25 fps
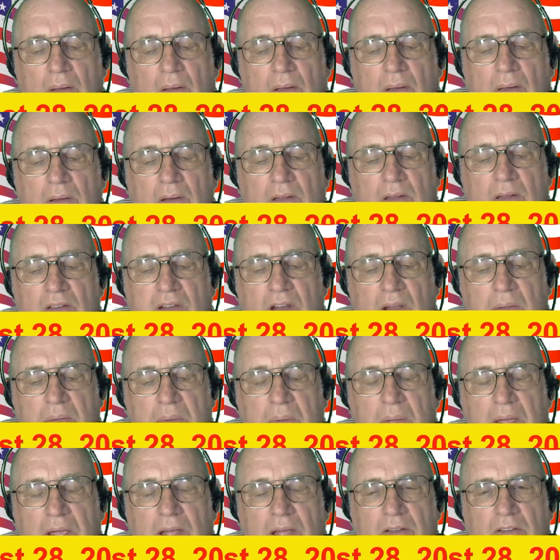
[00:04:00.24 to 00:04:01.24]
Just let me
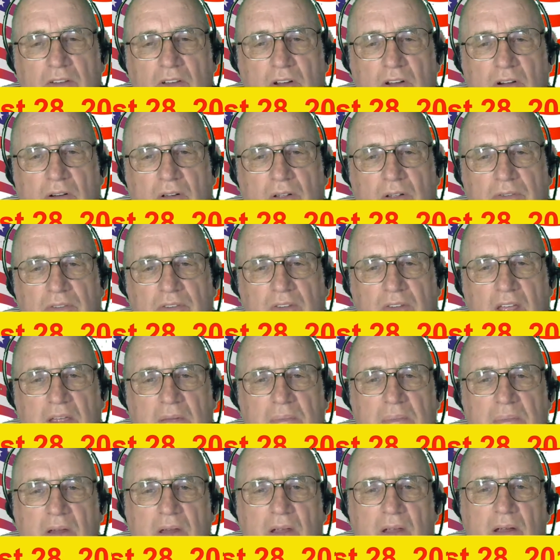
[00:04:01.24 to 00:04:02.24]
make a general
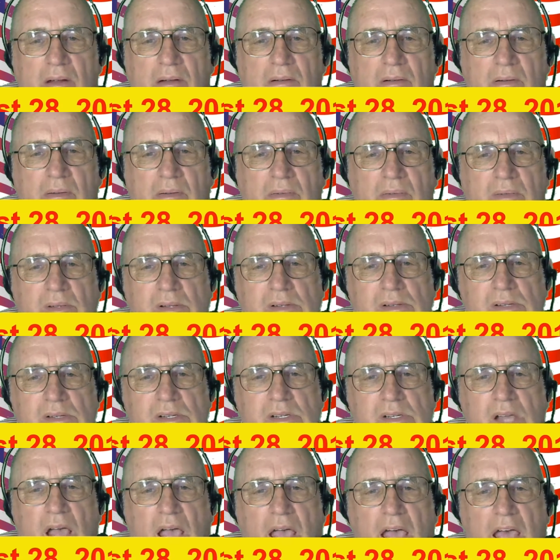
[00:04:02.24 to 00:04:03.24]
statement here.
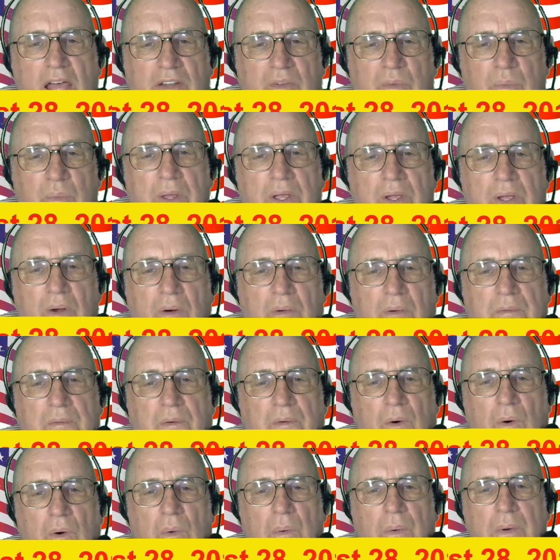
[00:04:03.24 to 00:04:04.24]
As we go
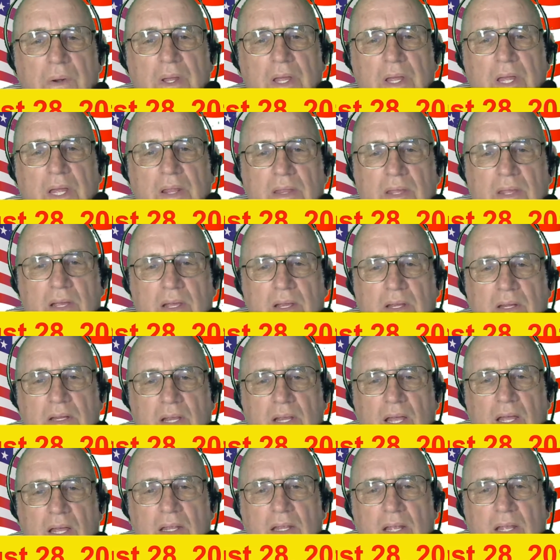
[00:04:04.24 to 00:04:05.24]
forward in this
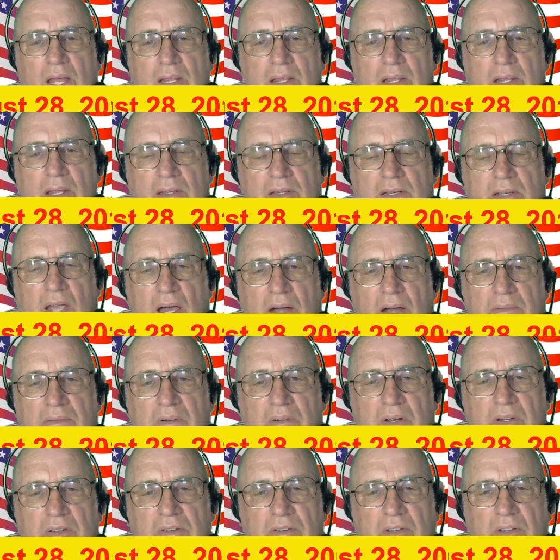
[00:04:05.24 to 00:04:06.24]

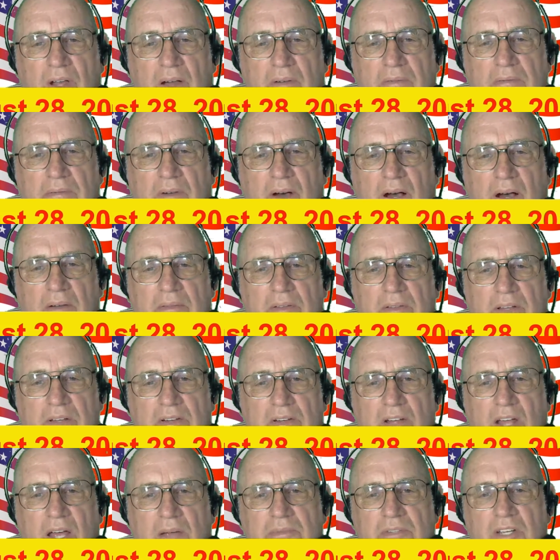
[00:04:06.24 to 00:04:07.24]
coverage of this
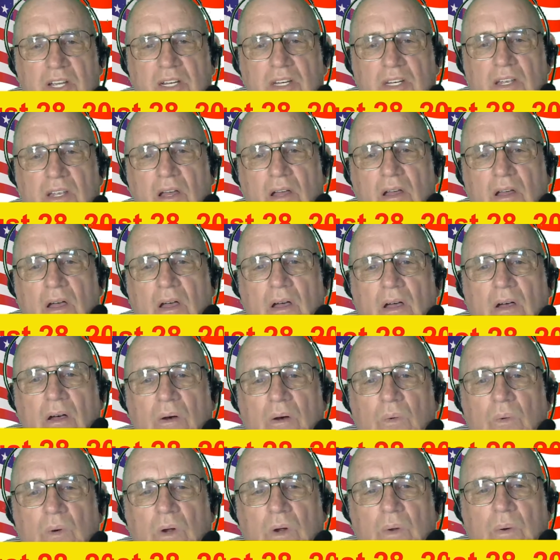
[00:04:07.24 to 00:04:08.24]
subject,
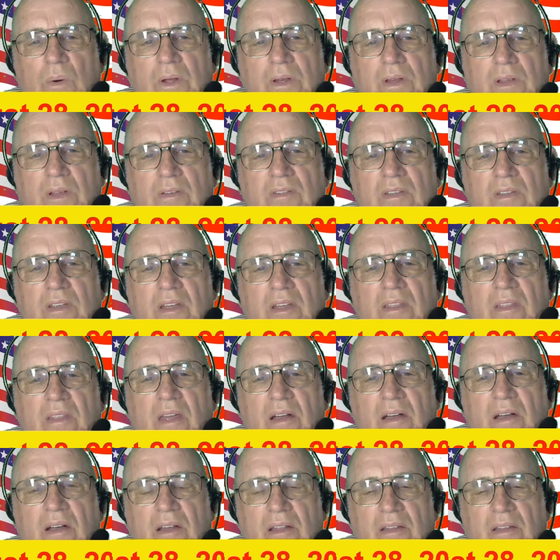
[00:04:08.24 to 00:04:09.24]
we're going to see that
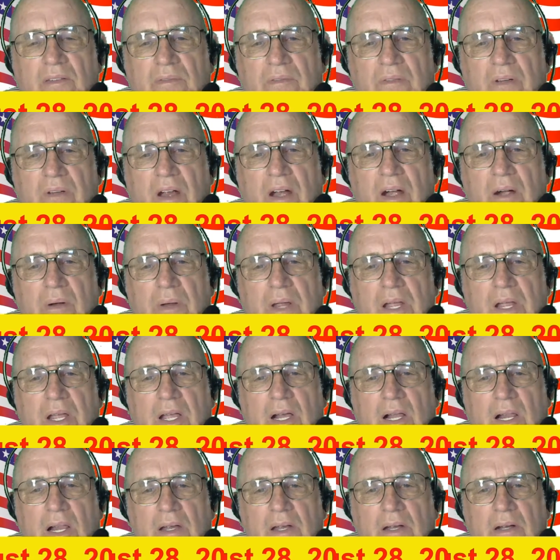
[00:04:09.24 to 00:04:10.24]
it is very
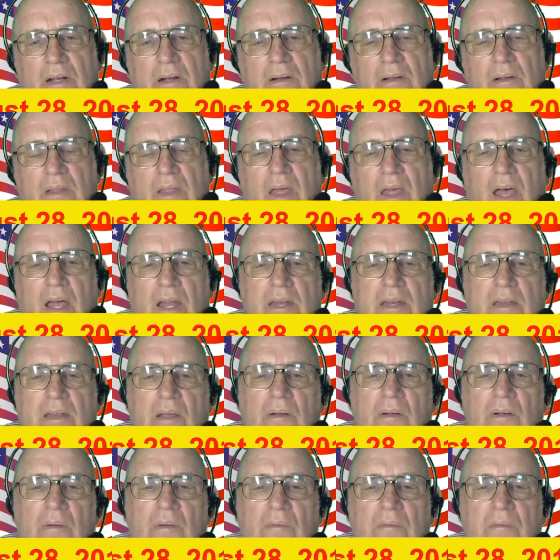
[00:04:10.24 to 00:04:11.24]
clear that
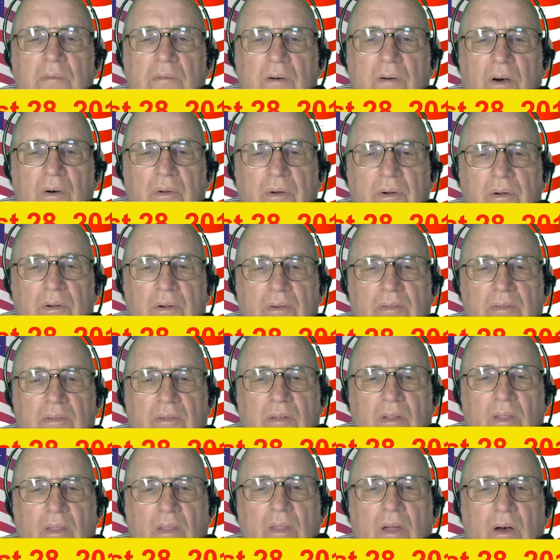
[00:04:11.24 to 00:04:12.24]
voters,
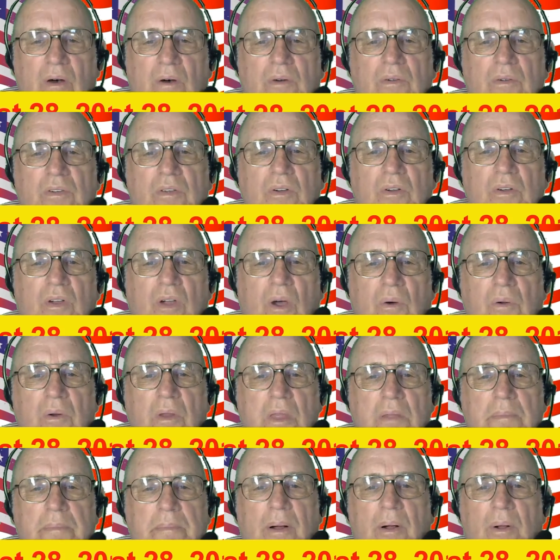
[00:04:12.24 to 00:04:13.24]
those who go to
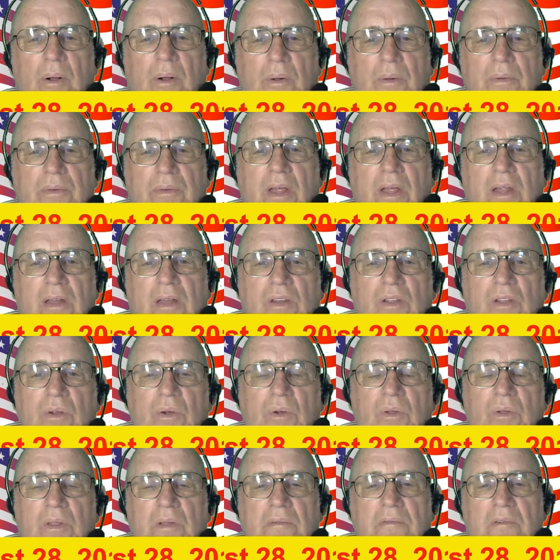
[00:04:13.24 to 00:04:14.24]
the polls and
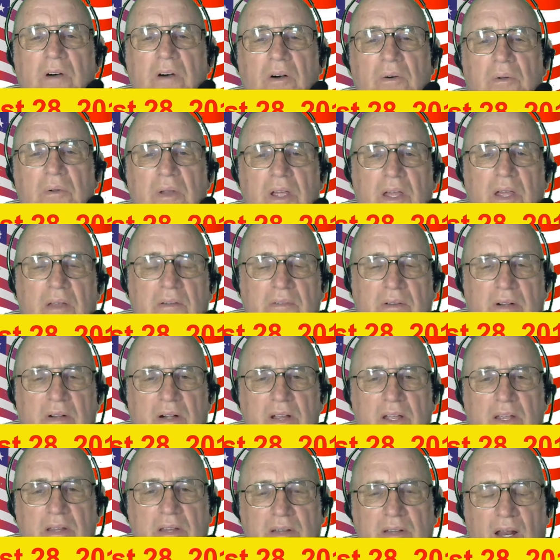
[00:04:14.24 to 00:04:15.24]
do the voting in
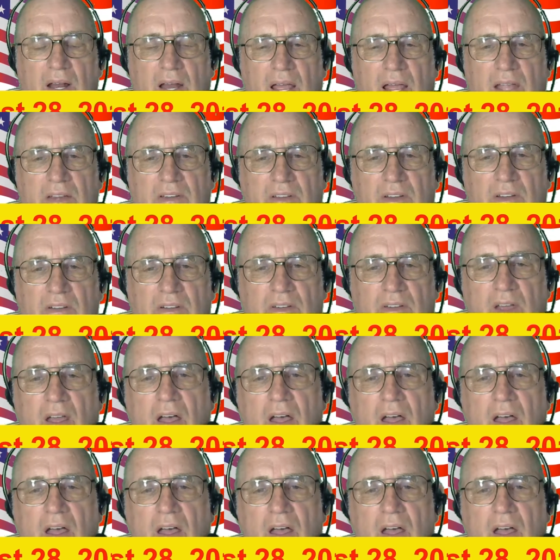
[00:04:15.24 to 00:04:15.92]
various elections,